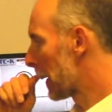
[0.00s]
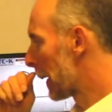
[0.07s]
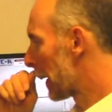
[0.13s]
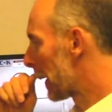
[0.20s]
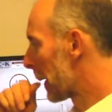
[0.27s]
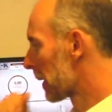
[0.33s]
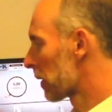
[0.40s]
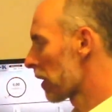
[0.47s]

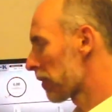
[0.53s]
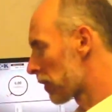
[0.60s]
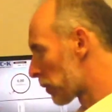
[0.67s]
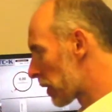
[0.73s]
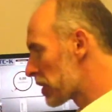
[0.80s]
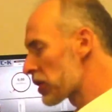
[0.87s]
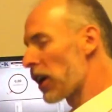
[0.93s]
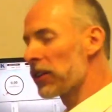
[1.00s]
You don't have to
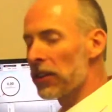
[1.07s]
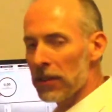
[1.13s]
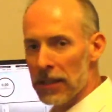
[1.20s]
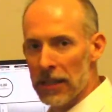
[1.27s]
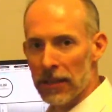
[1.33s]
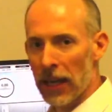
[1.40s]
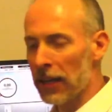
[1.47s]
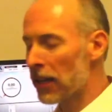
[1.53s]
reach
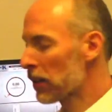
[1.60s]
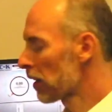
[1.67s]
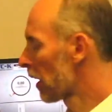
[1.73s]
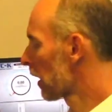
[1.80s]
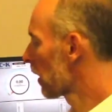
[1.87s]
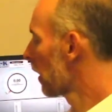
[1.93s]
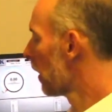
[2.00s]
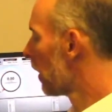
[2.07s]
underneath
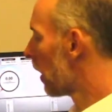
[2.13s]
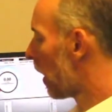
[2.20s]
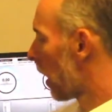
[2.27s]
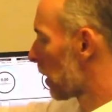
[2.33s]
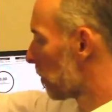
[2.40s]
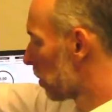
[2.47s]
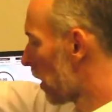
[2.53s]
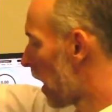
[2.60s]
anything.
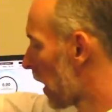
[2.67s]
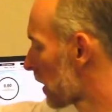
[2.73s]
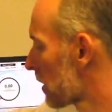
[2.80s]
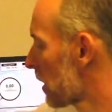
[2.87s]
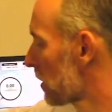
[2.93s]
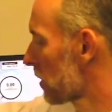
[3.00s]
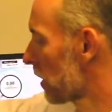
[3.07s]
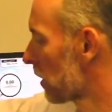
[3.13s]
The block
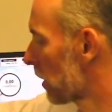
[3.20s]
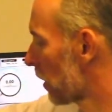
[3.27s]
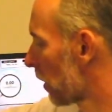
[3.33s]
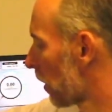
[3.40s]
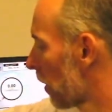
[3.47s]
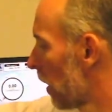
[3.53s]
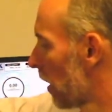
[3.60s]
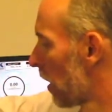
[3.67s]
sits in
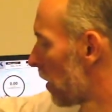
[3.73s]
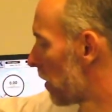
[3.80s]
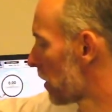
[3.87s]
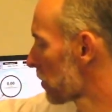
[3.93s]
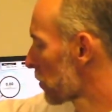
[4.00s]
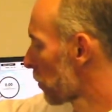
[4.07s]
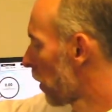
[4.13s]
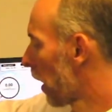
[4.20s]
here
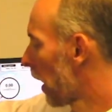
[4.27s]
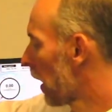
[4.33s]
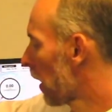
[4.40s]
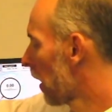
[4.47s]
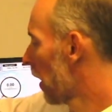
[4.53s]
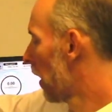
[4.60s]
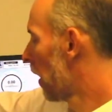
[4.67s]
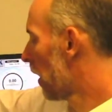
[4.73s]
this way,
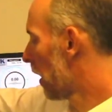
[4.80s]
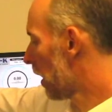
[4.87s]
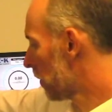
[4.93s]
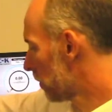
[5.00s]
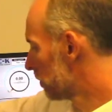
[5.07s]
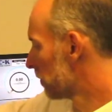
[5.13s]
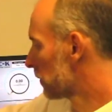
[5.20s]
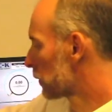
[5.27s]

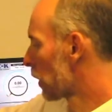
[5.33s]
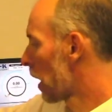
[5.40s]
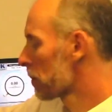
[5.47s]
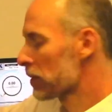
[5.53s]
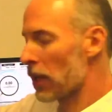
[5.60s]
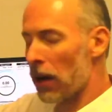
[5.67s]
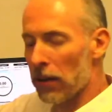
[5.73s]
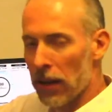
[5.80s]

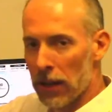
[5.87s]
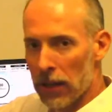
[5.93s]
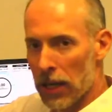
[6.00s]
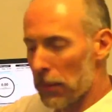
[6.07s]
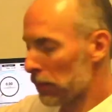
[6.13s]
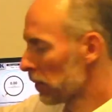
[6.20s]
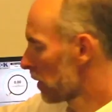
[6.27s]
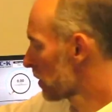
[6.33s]
drops down on a
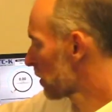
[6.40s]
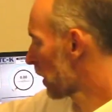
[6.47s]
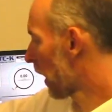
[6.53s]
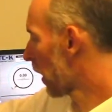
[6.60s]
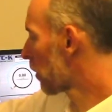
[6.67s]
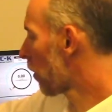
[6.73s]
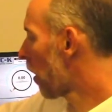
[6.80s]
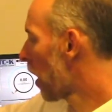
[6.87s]
couple of
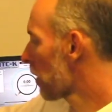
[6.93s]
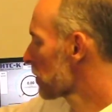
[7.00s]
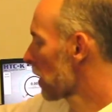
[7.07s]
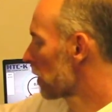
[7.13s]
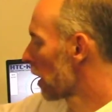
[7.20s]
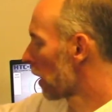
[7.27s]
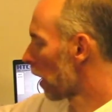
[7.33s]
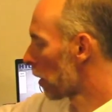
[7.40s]
standoffs,
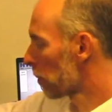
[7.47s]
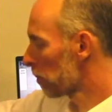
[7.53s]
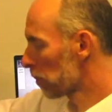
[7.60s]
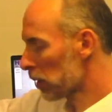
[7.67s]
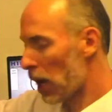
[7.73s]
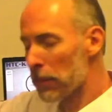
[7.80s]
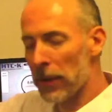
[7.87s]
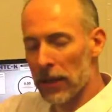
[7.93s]
and then our
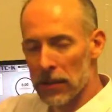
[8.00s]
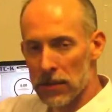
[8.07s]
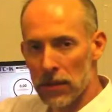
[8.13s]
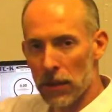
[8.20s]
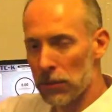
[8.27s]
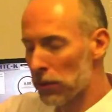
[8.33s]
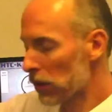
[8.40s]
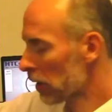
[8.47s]
plumbing is
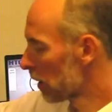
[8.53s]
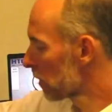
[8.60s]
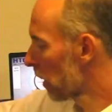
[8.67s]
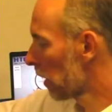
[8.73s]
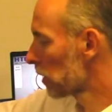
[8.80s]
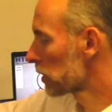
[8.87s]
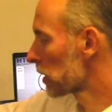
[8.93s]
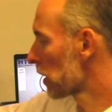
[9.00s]
done really
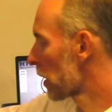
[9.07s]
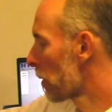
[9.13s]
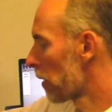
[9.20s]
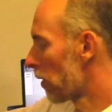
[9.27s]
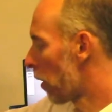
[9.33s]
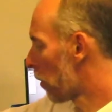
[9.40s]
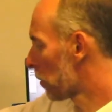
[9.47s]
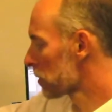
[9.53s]
intelligently. We have
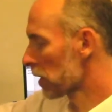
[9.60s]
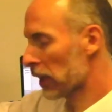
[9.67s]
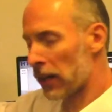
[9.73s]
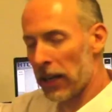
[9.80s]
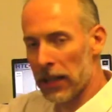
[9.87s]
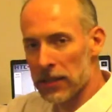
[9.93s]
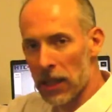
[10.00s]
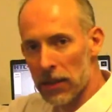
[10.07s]
a hose that
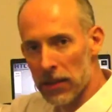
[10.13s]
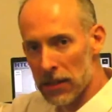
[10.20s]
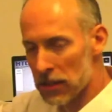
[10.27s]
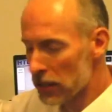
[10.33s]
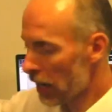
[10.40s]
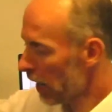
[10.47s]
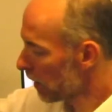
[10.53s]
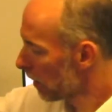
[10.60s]
connects on this
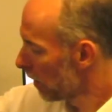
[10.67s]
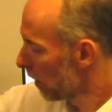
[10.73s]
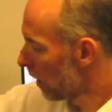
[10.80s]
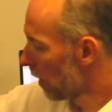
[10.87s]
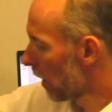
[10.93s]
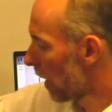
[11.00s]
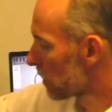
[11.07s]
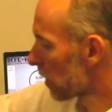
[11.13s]
side
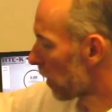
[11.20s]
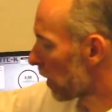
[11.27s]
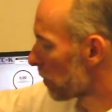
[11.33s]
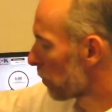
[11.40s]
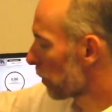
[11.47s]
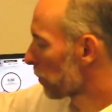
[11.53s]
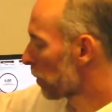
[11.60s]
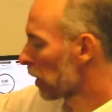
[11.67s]
as our
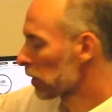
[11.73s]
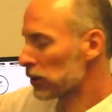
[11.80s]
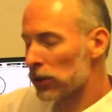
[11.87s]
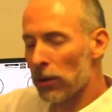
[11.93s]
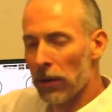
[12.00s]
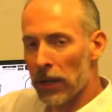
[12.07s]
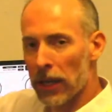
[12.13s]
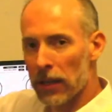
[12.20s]
input pressure
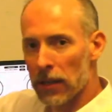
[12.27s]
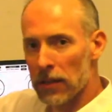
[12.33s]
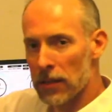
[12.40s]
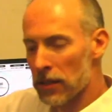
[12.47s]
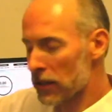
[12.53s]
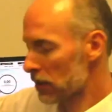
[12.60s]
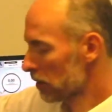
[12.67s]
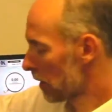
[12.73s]
going into
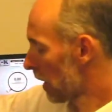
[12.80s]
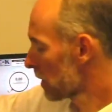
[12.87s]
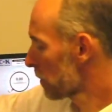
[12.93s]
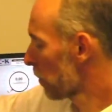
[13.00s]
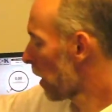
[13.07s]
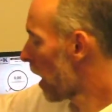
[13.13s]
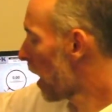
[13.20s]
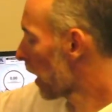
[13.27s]
the test
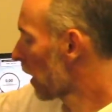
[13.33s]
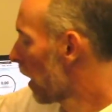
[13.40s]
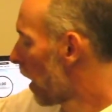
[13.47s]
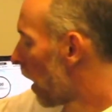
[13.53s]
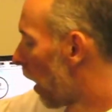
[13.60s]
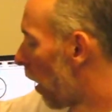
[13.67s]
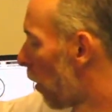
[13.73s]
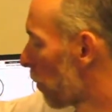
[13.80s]
block,
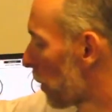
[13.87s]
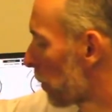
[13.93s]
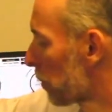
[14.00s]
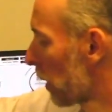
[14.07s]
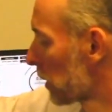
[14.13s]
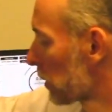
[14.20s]
our output pressure